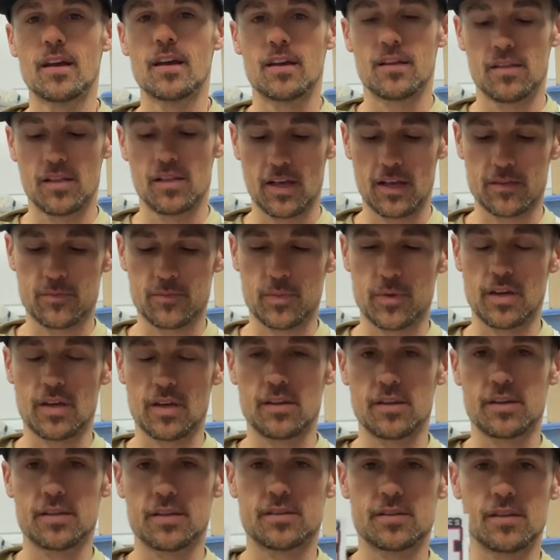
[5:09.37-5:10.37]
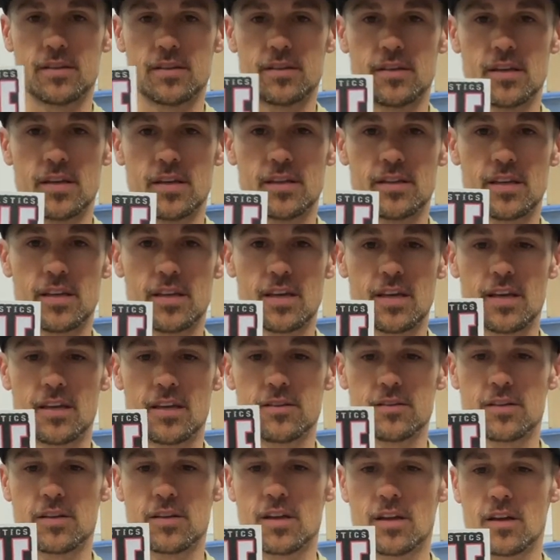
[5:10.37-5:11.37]
And last but not least, in the
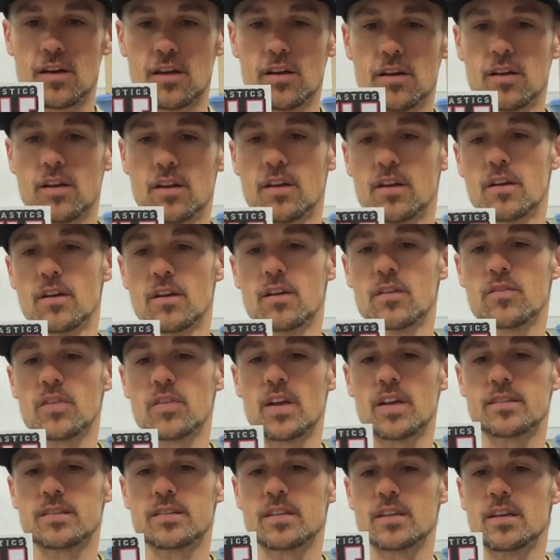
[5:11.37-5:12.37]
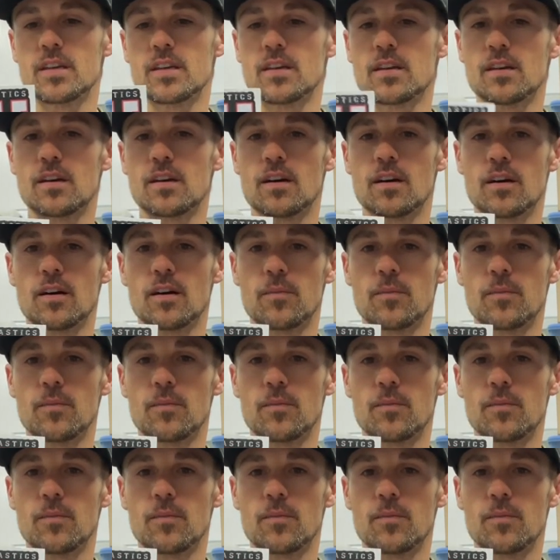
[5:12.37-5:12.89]
kit, you get a fancy